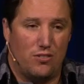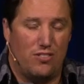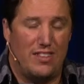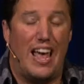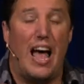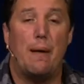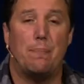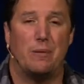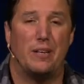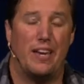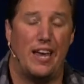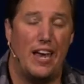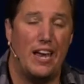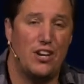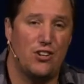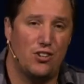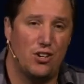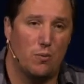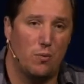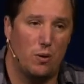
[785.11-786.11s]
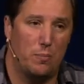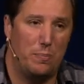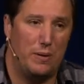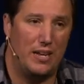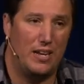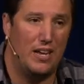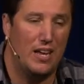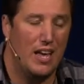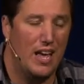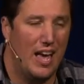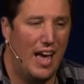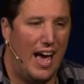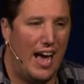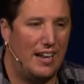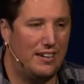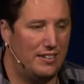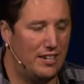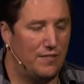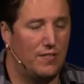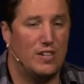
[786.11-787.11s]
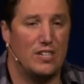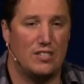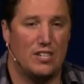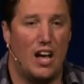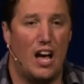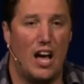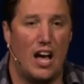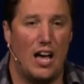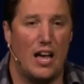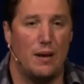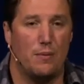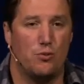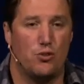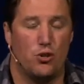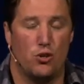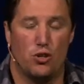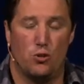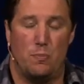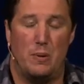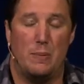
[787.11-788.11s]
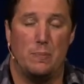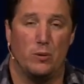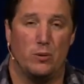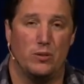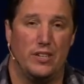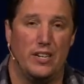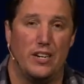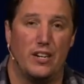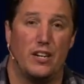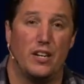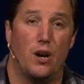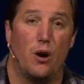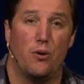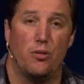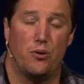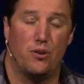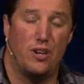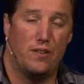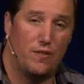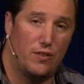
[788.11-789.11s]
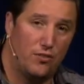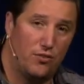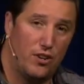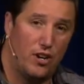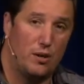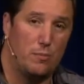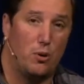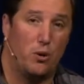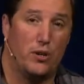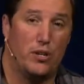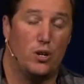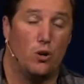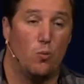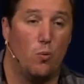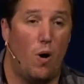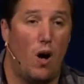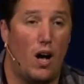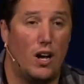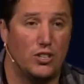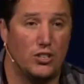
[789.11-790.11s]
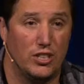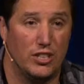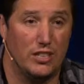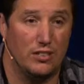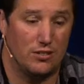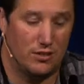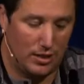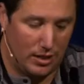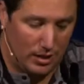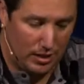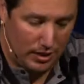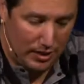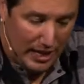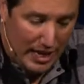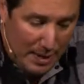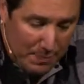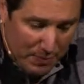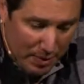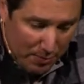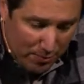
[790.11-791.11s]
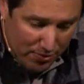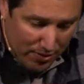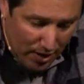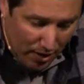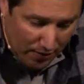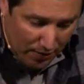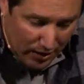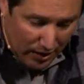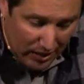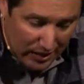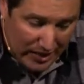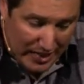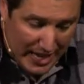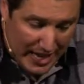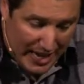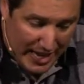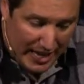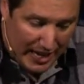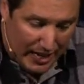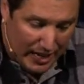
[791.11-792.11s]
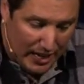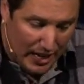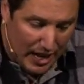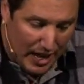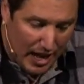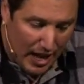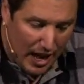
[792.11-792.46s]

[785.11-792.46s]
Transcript: the application would be at different times, Jewish people needed to go through different ceremonial washings to keep themselves clean,